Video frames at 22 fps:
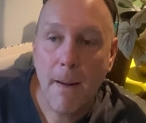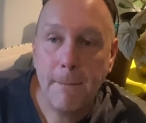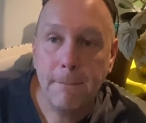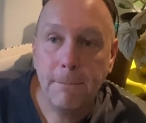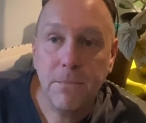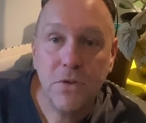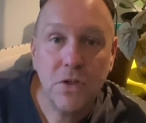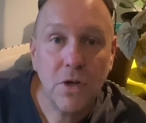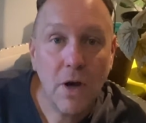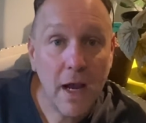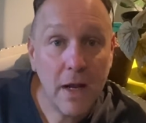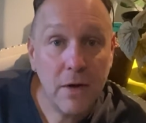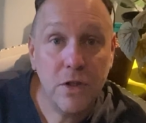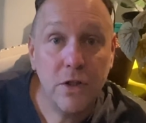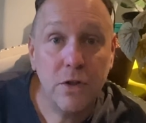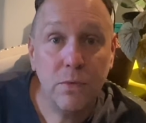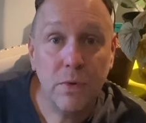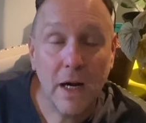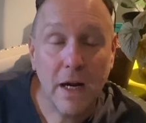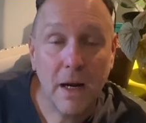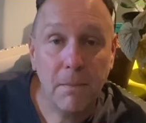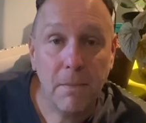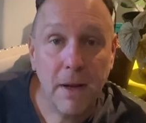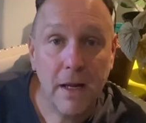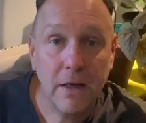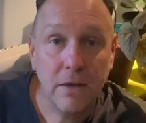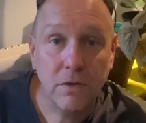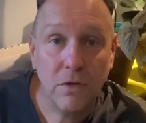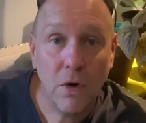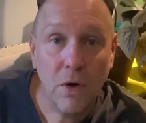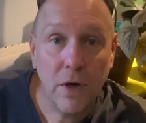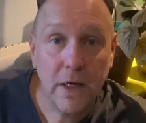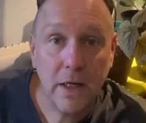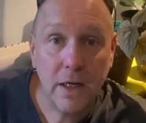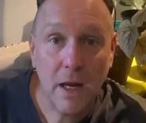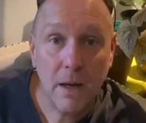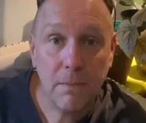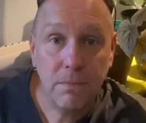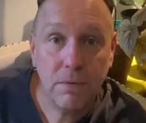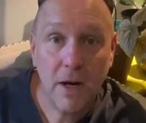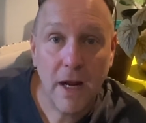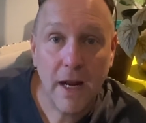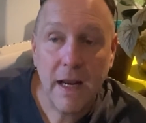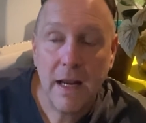So I do recommend growing it
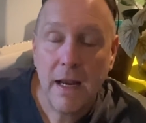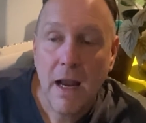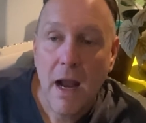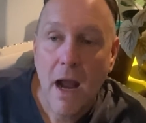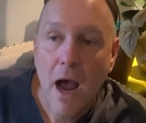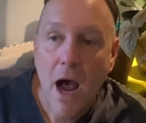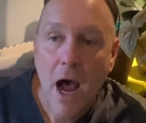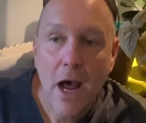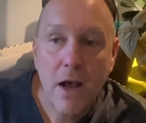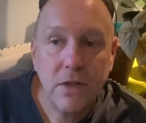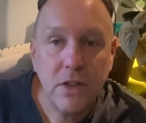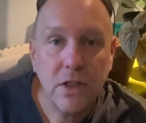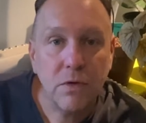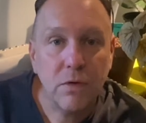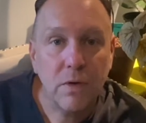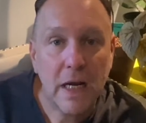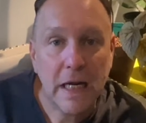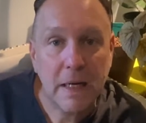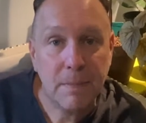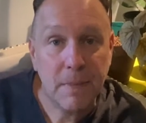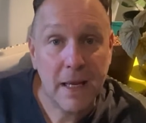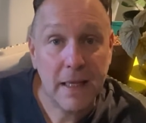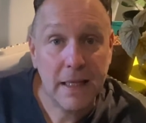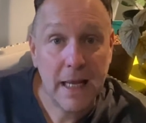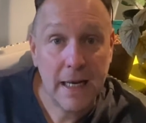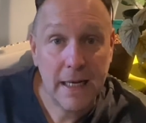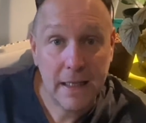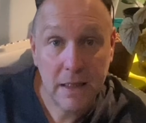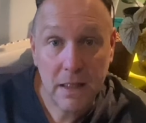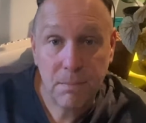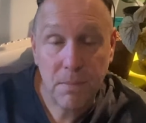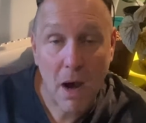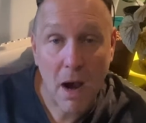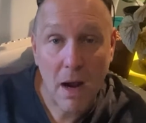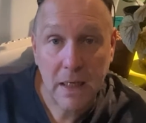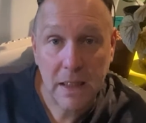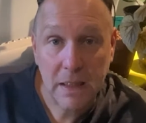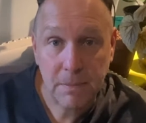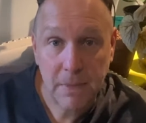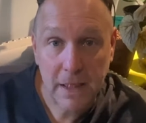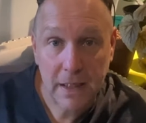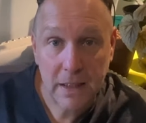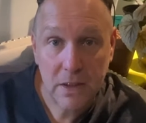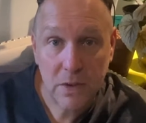upright. I also recommend that in the potting
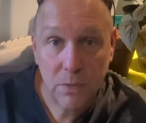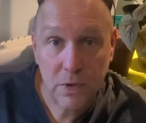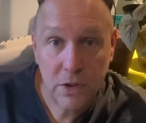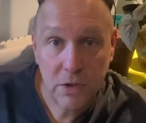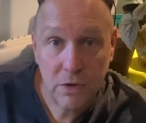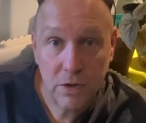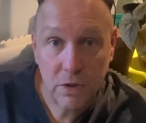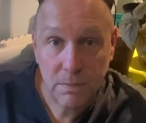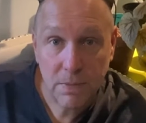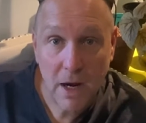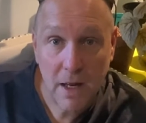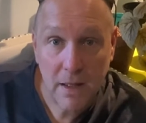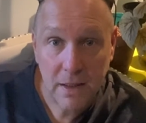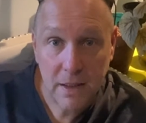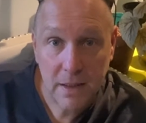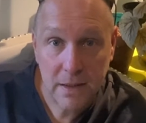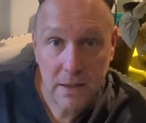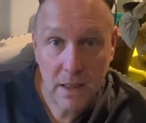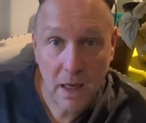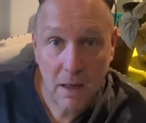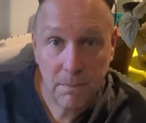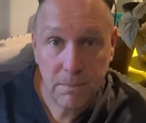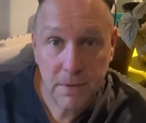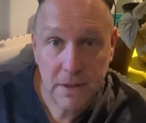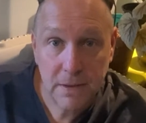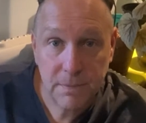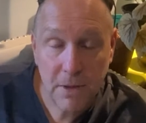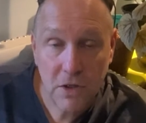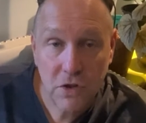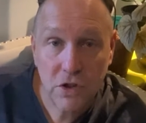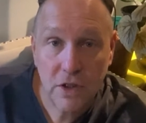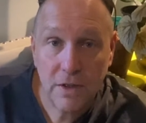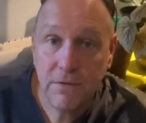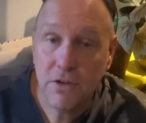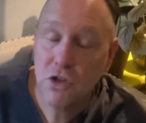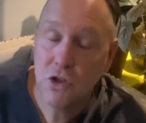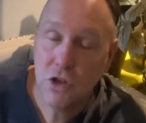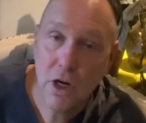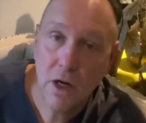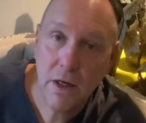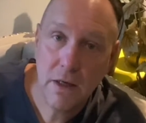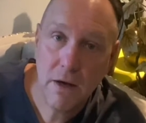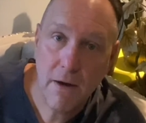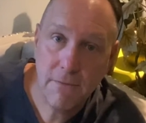mix, when you do pot this up, especially if you're
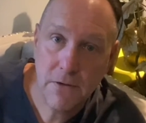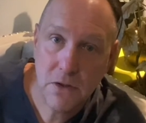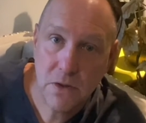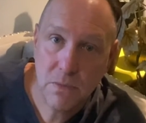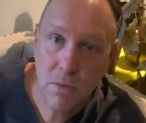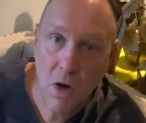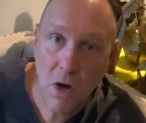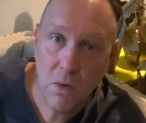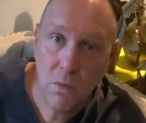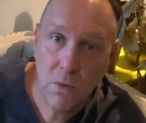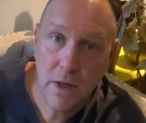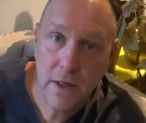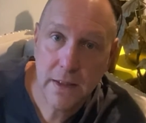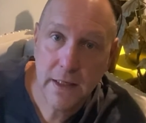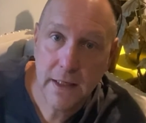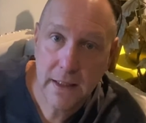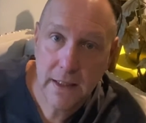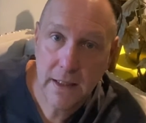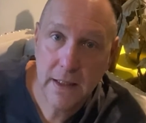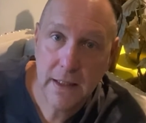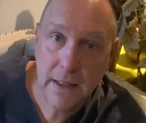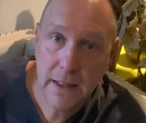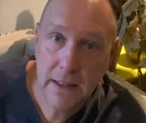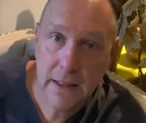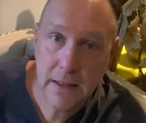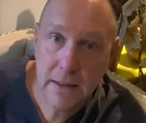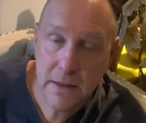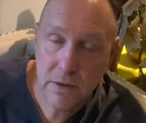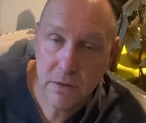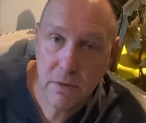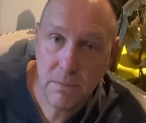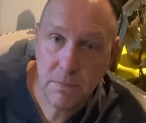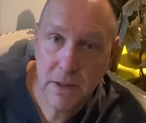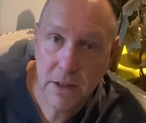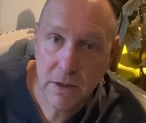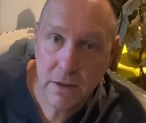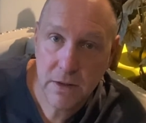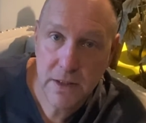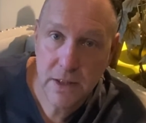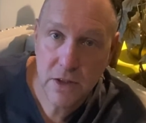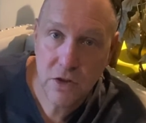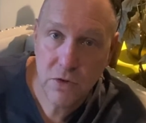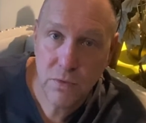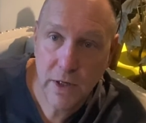starting off a small one and getting it into a bigger
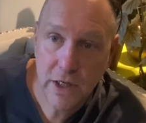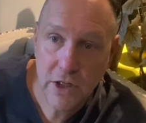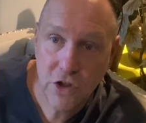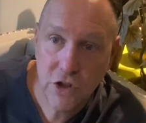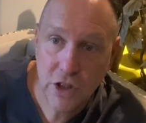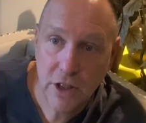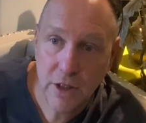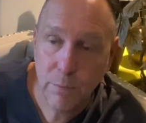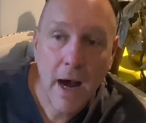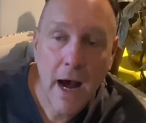situation,